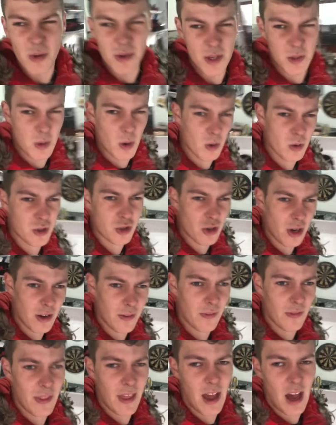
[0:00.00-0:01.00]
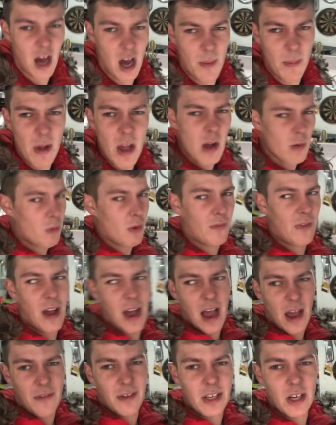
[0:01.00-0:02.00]
is we'll strengthen that up without
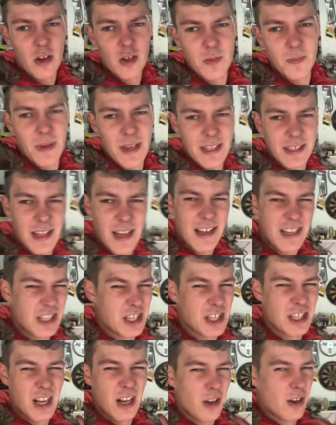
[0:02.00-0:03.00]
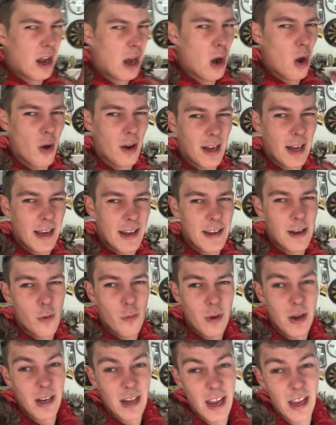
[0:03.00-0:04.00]
having those bits there. It's just gonna look a lot cleaner
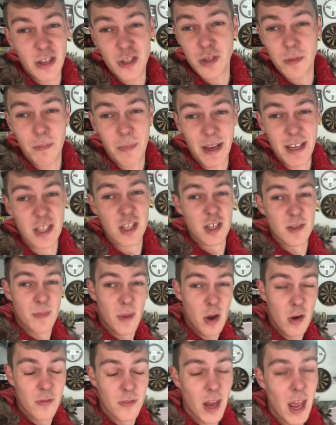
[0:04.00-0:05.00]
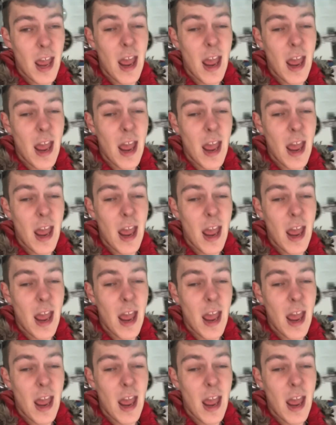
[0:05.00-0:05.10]
when the engine bay's smooth.